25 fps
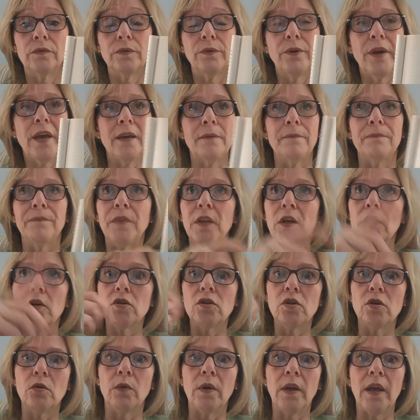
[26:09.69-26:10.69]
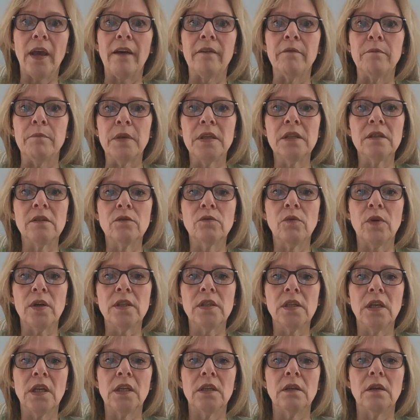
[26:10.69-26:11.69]
Okay, so we have Mrs.
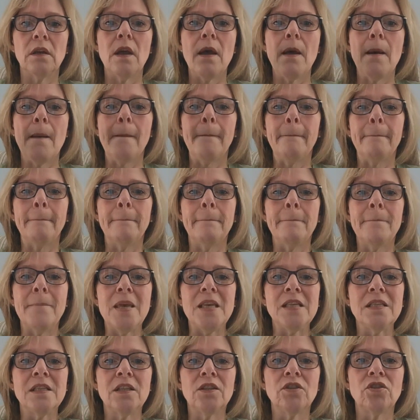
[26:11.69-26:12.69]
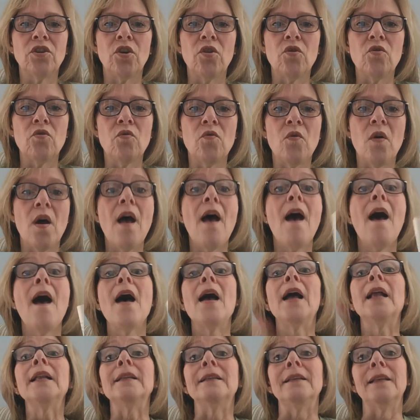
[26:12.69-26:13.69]
Whatsit, Mrs. Who,
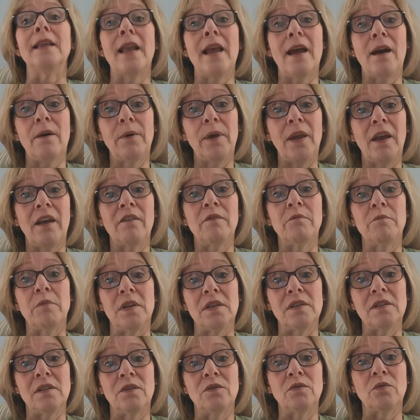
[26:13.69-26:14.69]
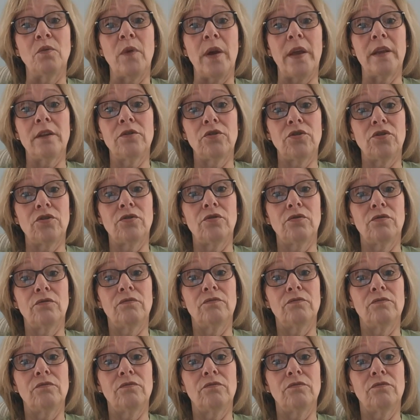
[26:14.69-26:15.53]
now we have Mrs. Witch.